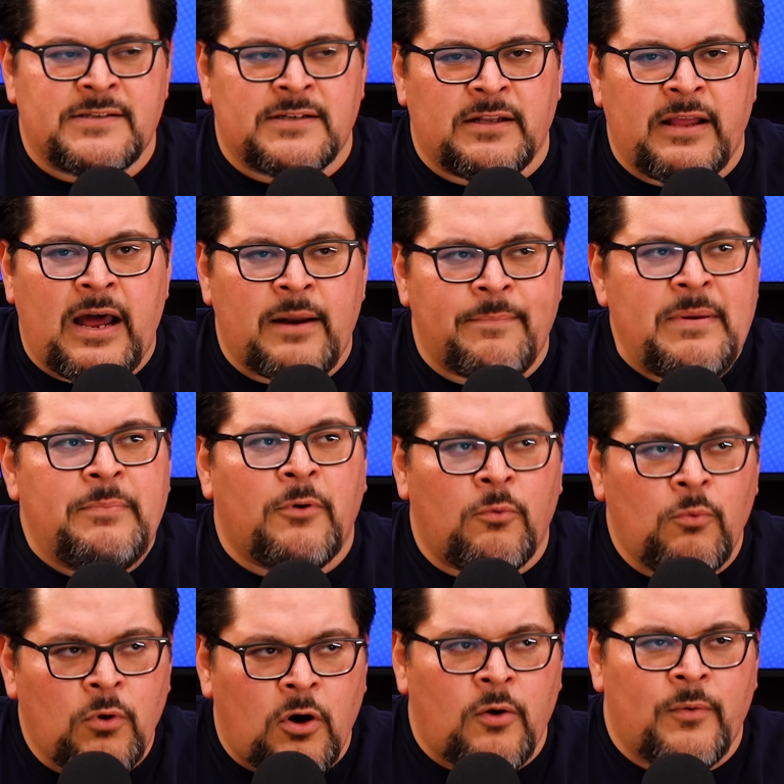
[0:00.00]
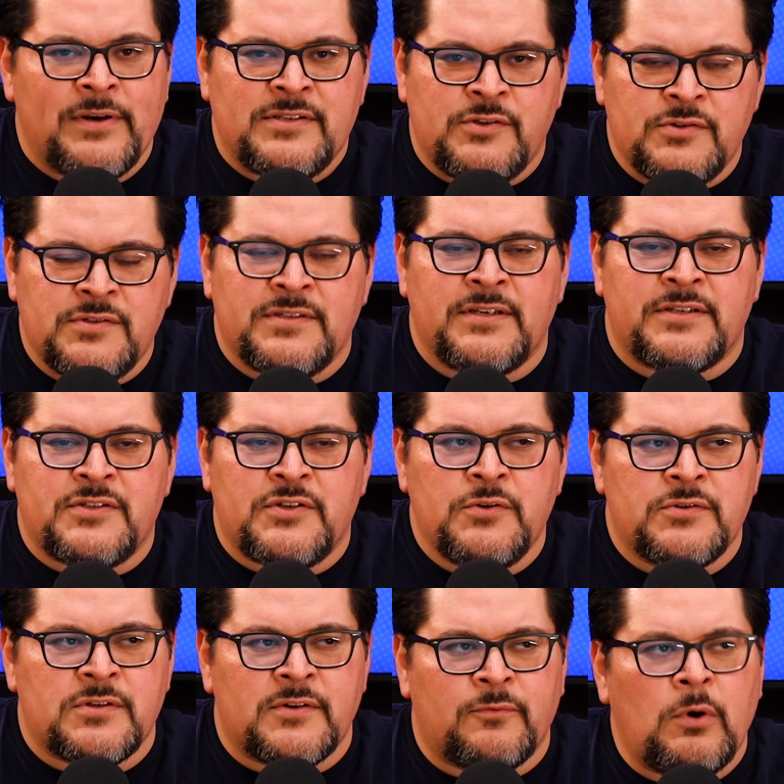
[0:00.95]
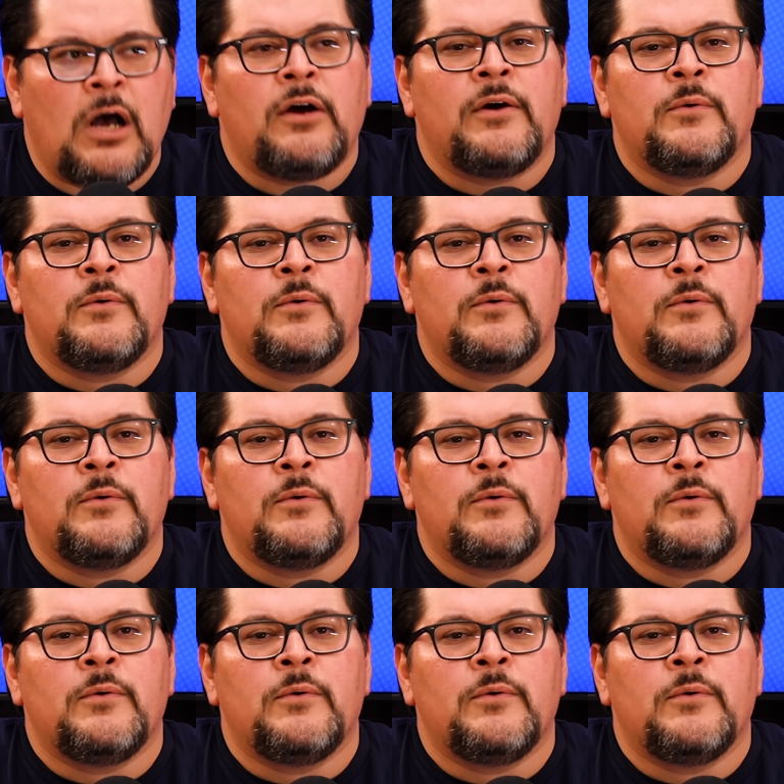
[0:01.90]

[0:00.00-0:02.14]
And a lot of people will always use the excuse of, well,